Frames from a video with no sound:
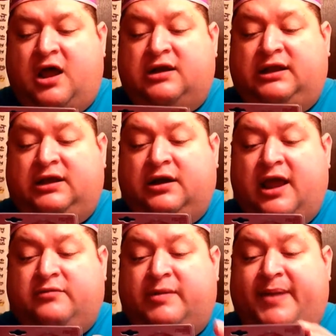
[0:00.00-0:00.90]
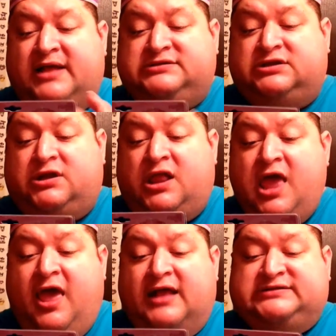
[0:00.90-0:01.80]
on here and Rapunzel,
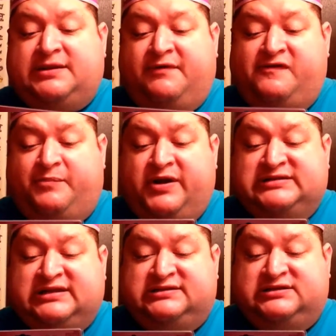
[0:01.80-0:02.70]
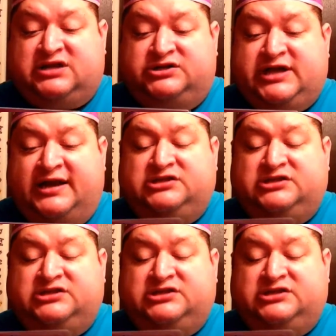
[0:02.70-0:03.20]
and some of the princesses are done in